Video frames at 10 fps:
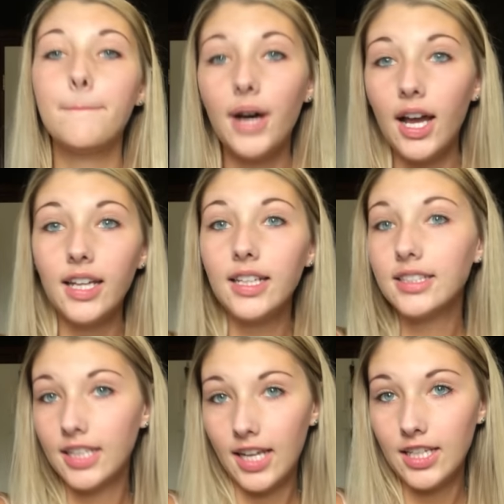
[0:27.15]
But
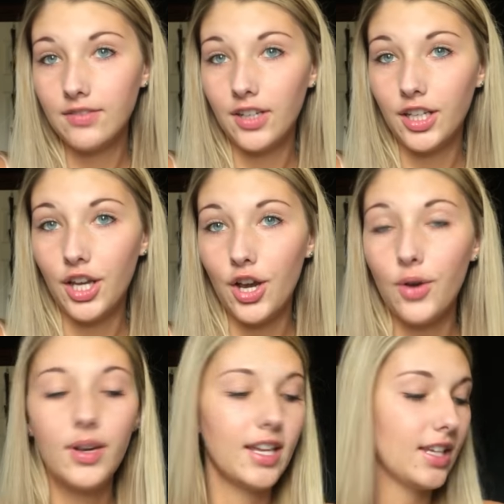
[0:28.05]
today's
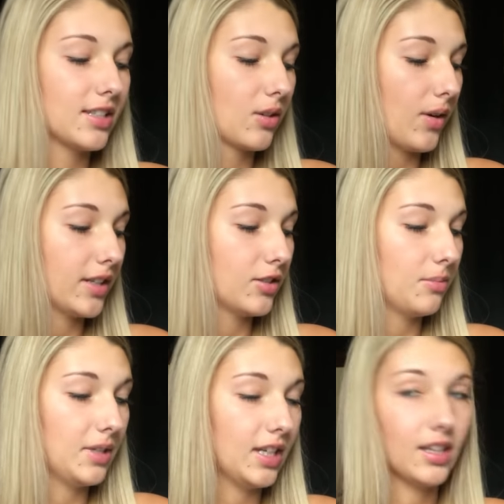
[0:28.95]
video is going to
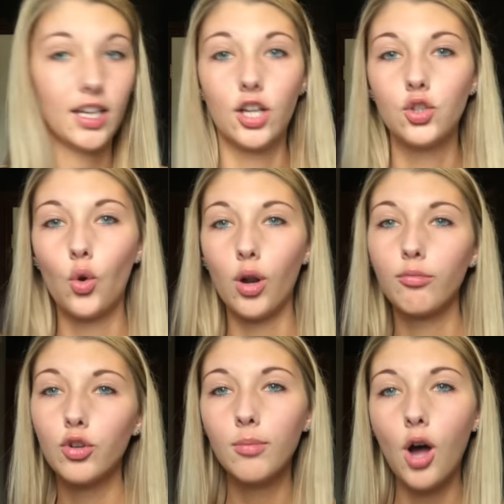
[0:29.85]
be like a dorm
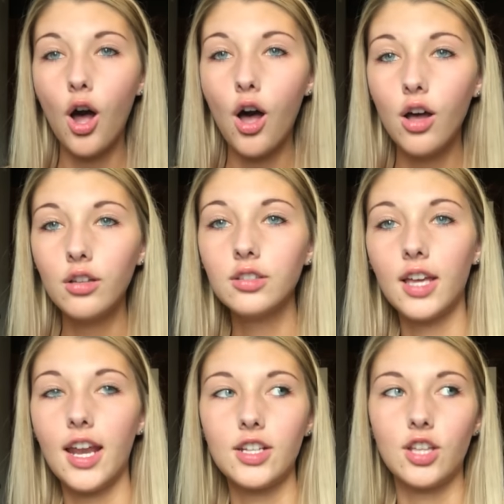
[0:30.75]
room haul and
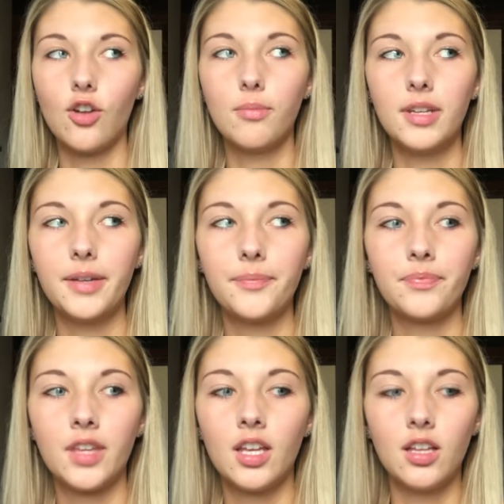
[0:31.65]
I just thought it would be
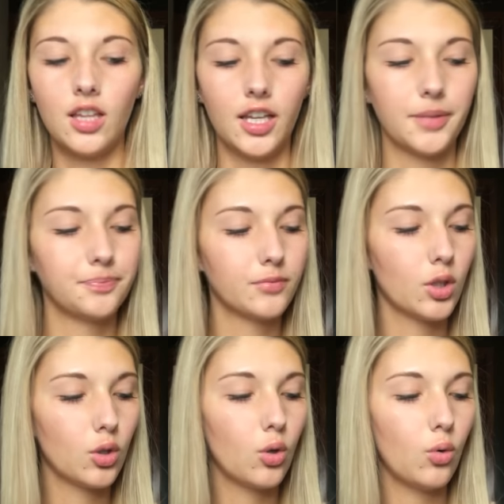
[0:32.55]
like
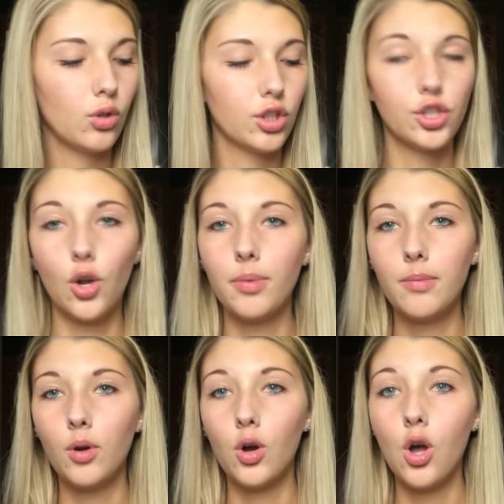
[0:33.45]
cool to show
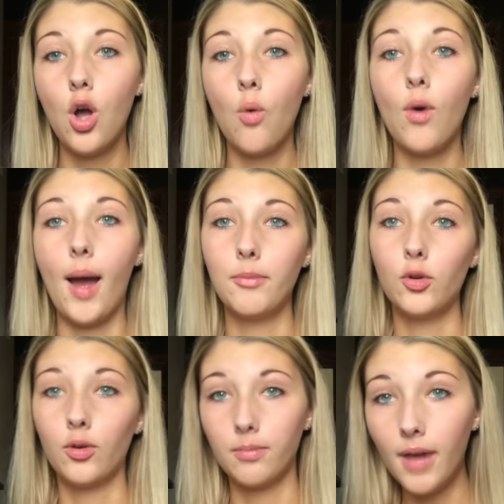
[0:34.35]
people what I'm
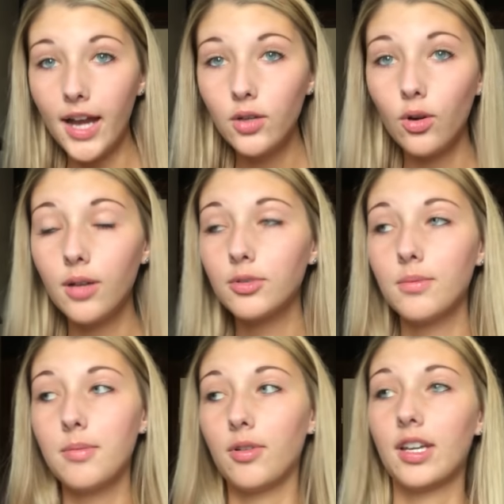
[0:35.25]
doing with my dorm so
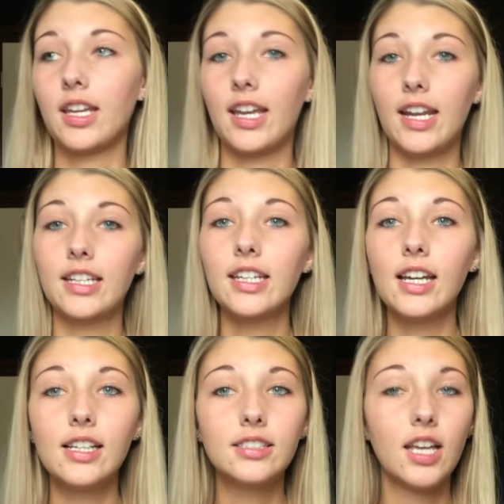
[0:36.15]
people can get
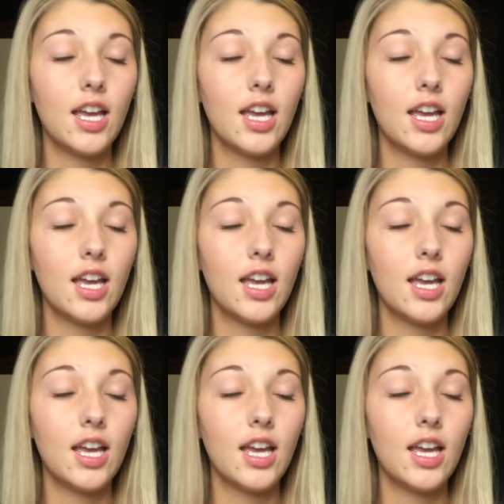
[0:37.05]
ideas.